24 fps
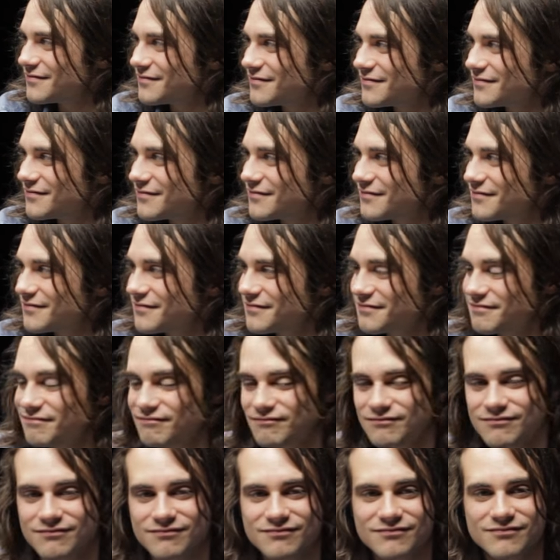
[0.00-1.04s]

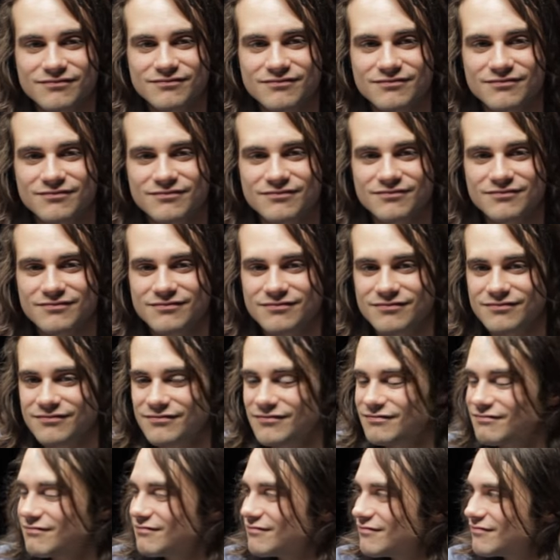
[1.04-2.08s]

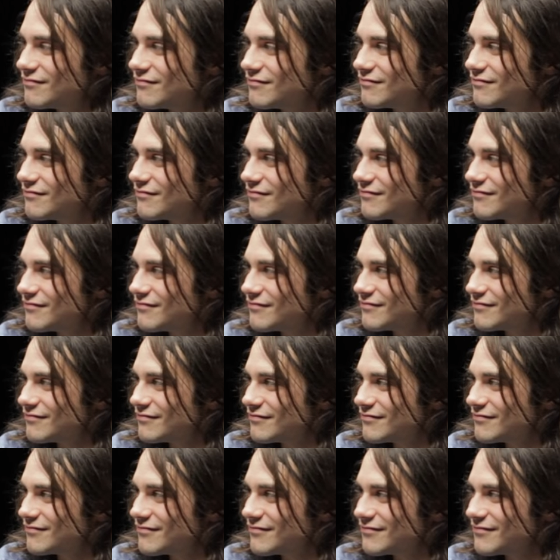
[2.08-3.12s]

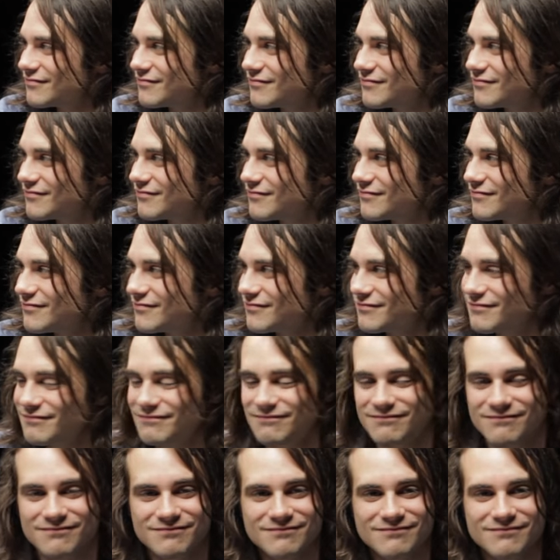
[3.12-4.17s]

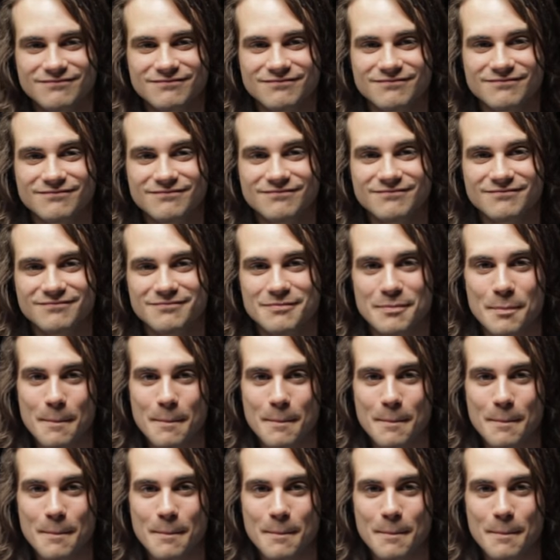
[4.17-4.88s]
(silent)